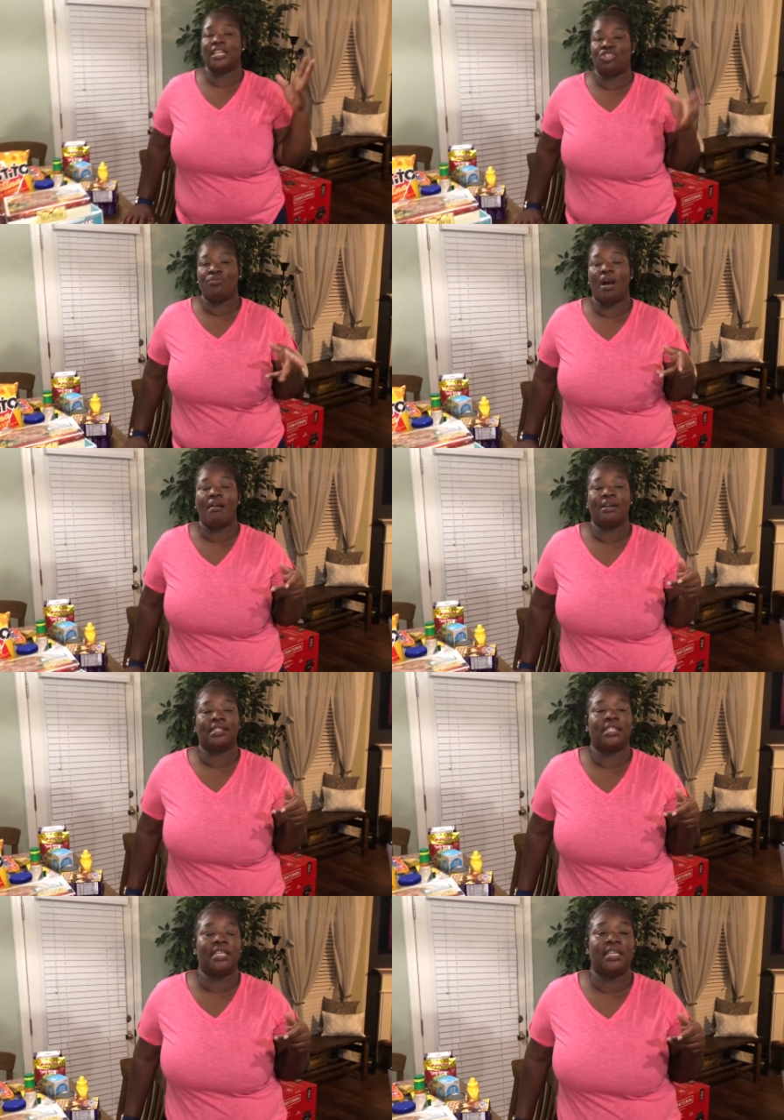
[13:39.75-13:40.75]
As you all can
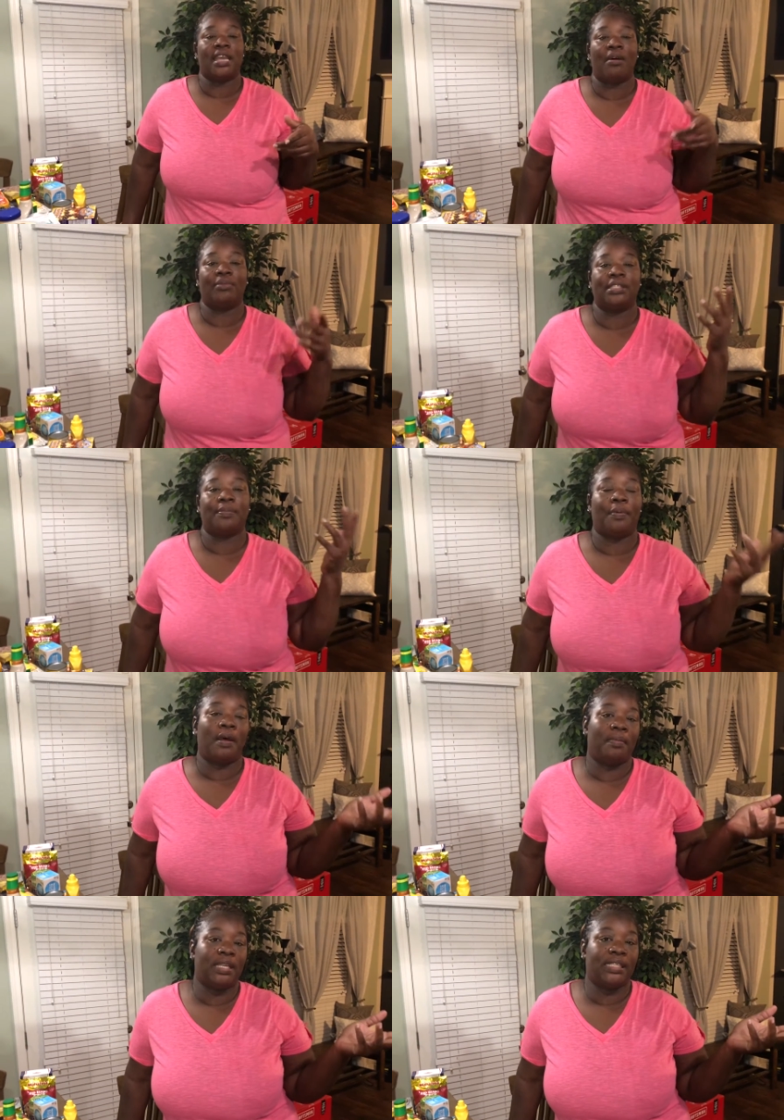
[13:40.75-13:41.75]
see, I went to
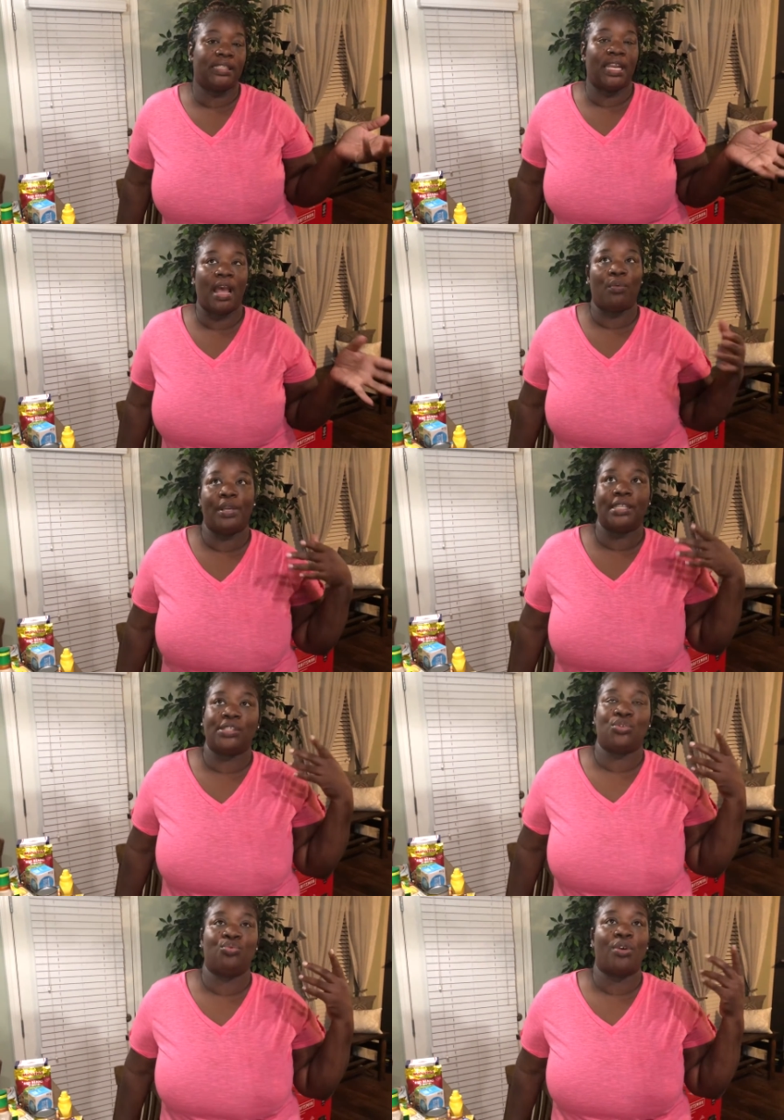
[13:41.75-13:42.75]
Publix, then I went
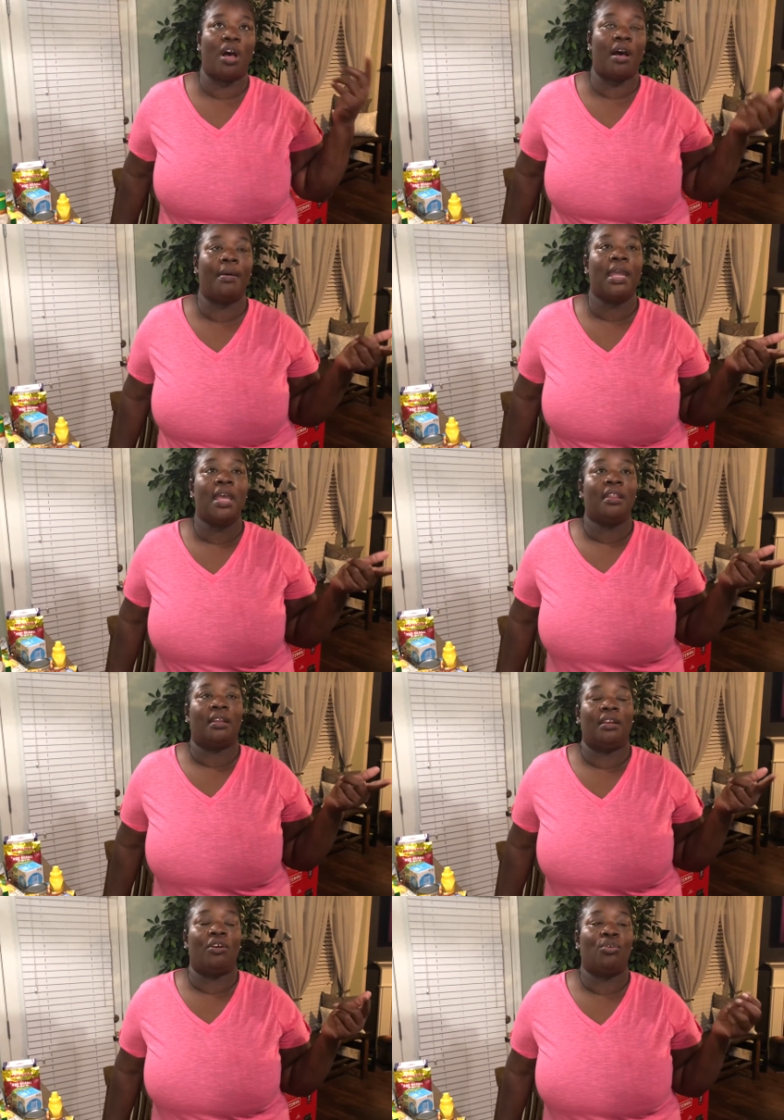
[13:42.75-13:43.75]
to uh, the
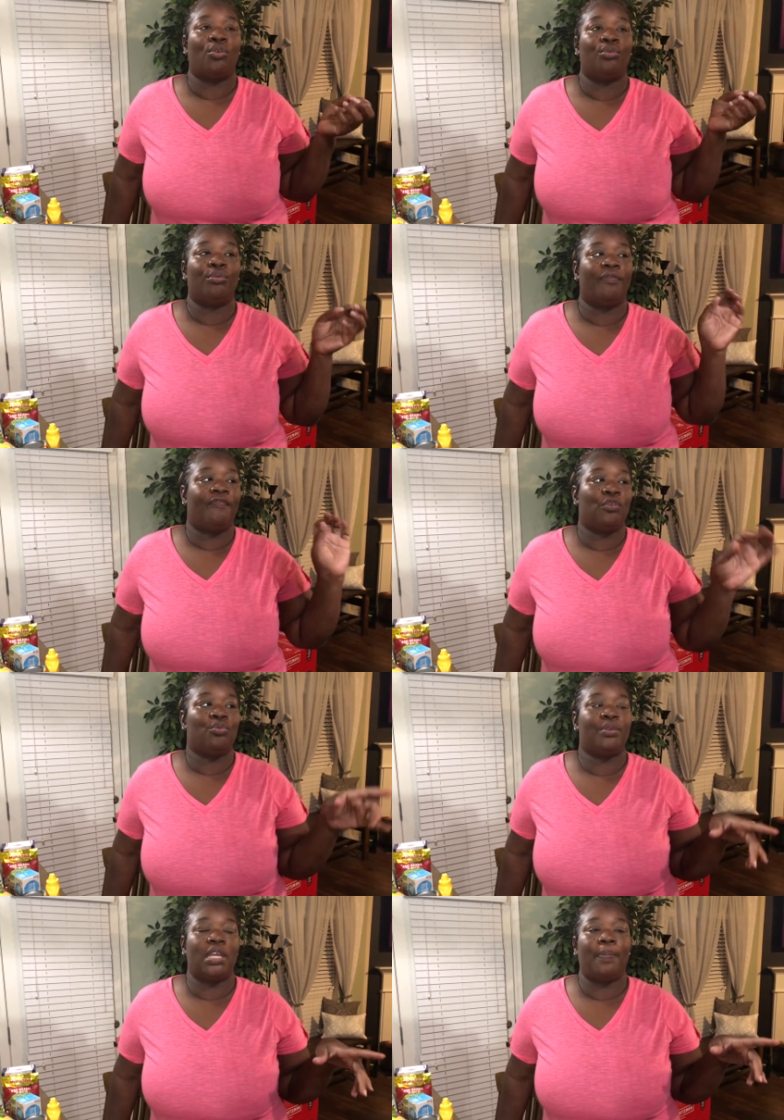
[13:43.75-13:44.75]
local
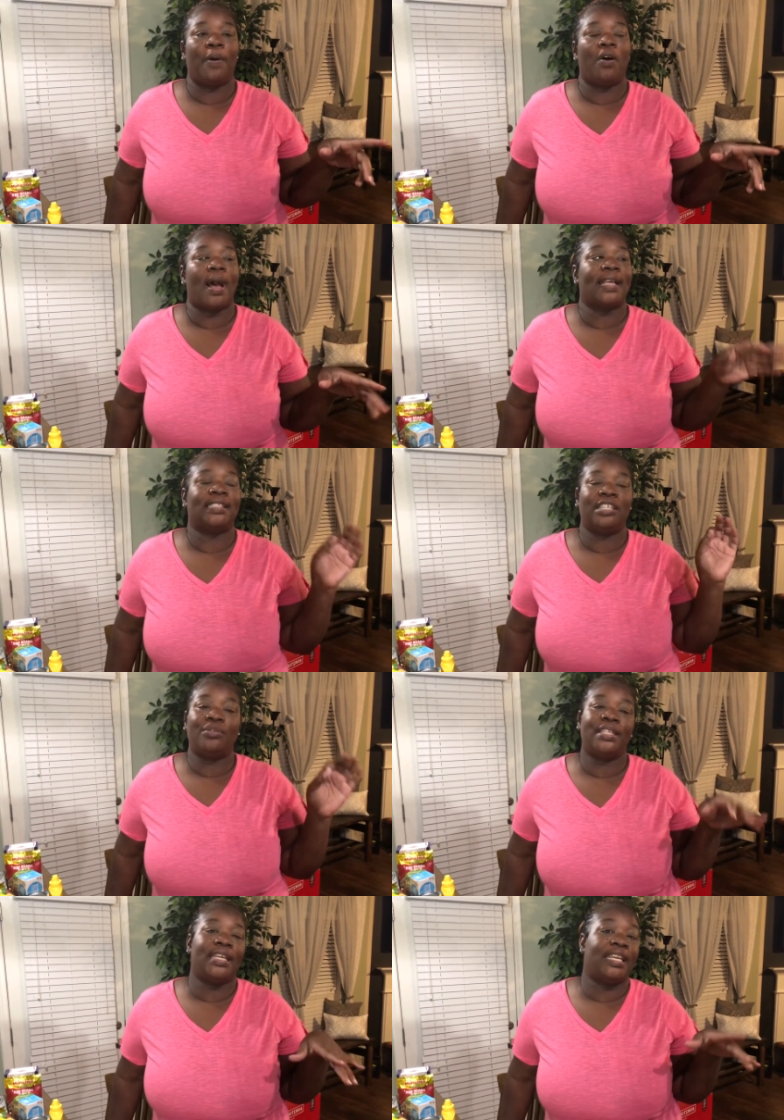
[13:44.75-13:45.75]
food depot. I still
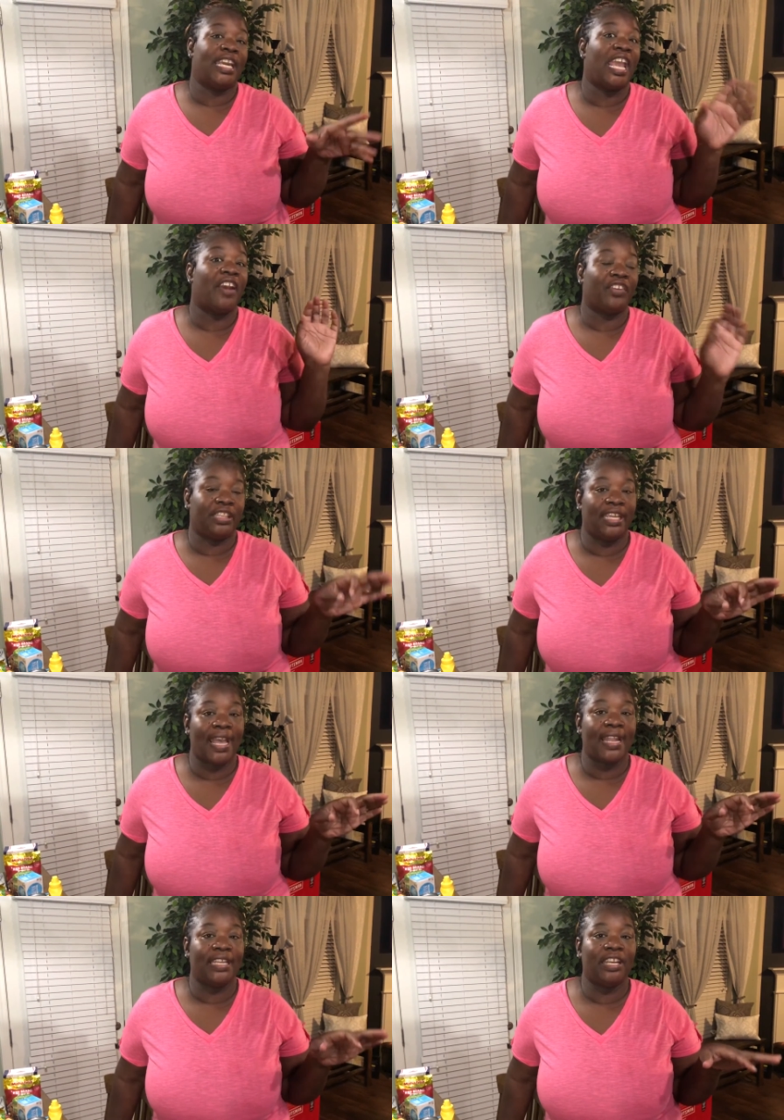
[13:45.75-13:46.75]
didn't get everything
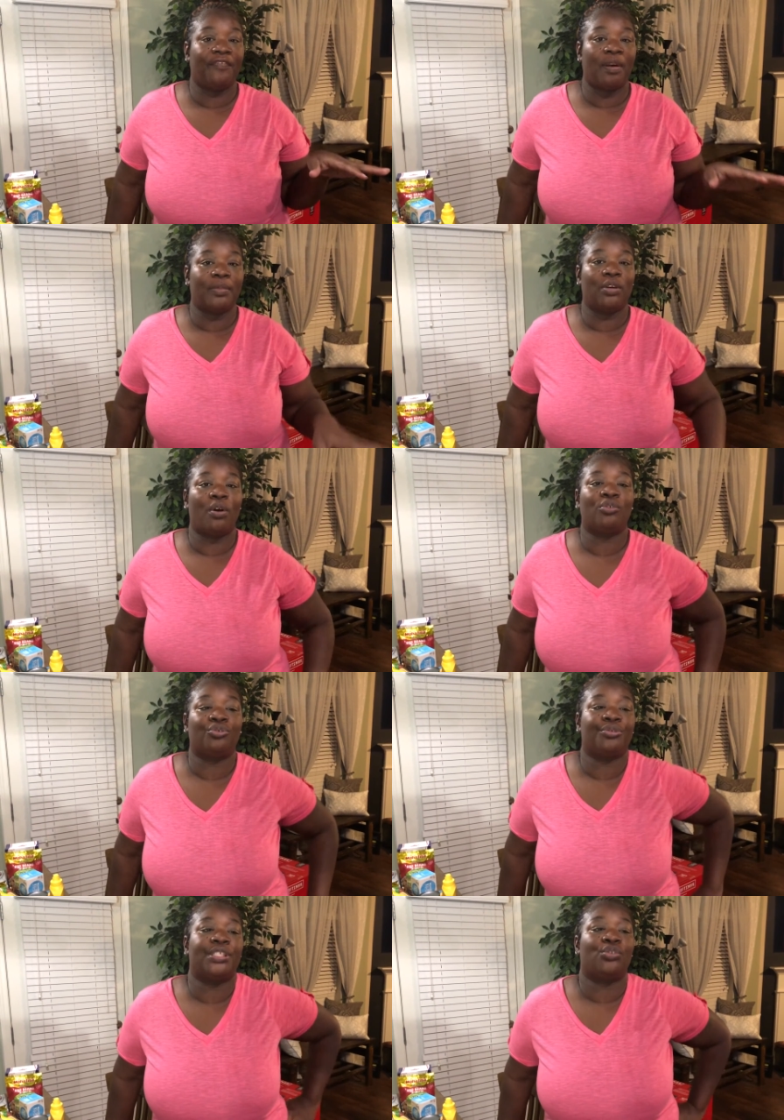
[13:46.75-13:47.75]
I needed from the
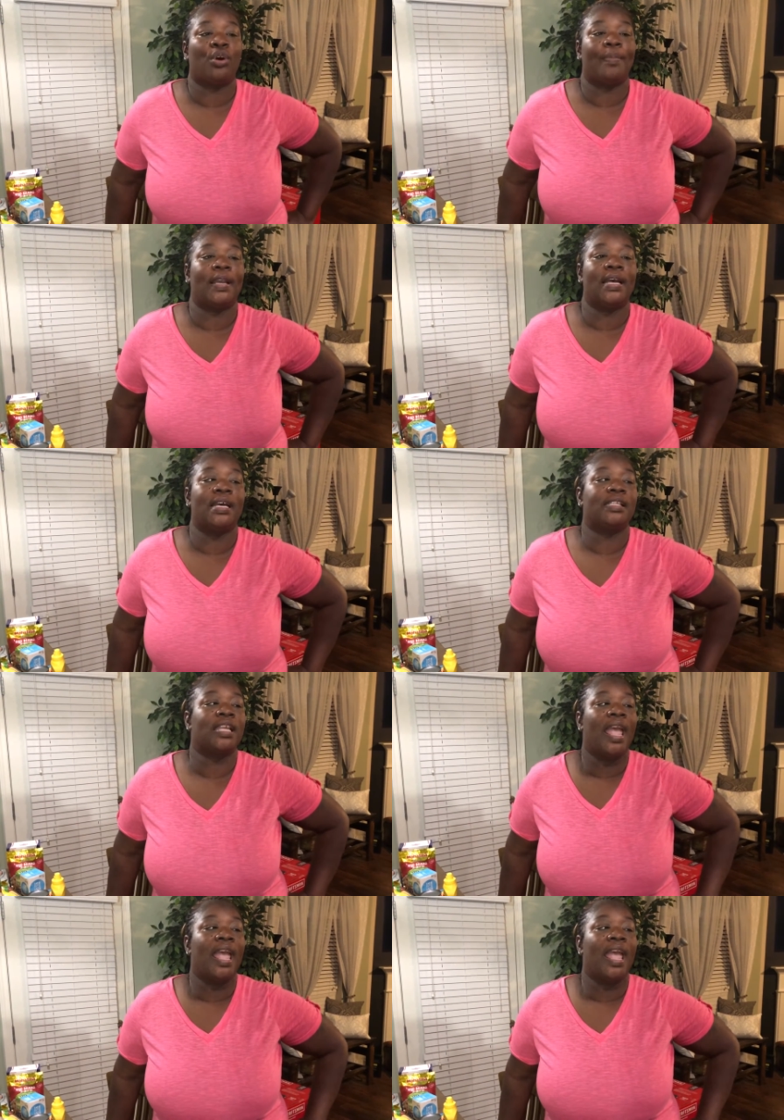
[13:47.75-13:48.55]
grocery store because